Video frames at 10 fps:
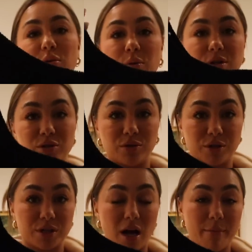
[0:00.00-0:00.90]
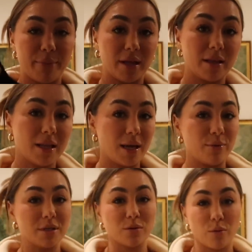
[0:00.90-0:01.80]
the one shoulder top, but it
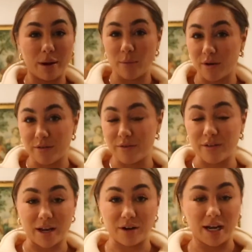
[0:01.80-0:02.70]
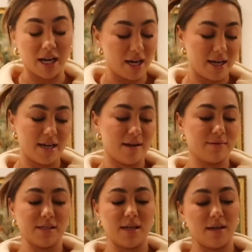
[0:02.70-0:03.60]
was way more of a flattering cut, and I
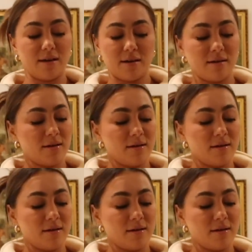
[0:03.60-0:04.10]
was like,